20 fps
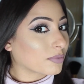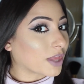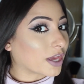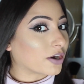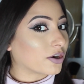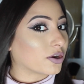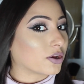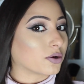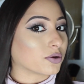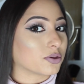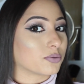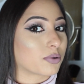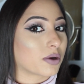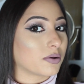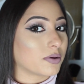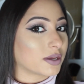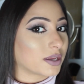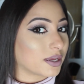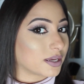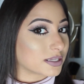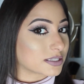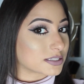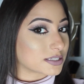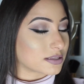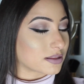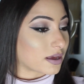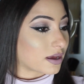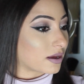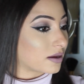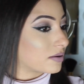I don't know, you probably can't see
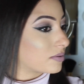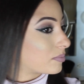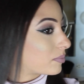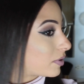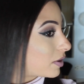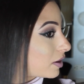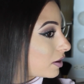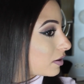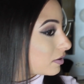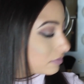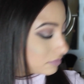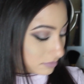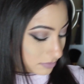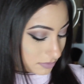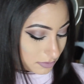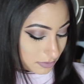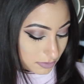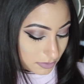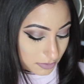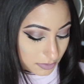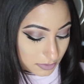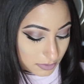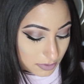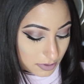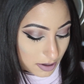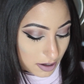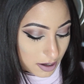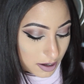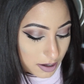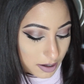that, but
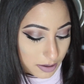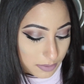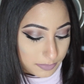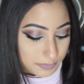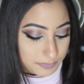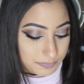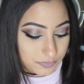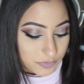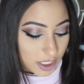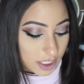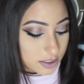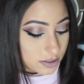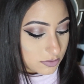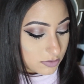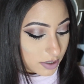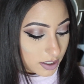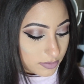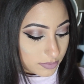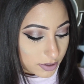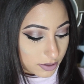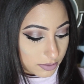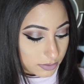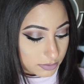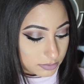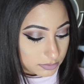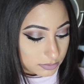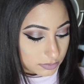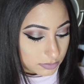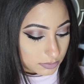that's a rainbow.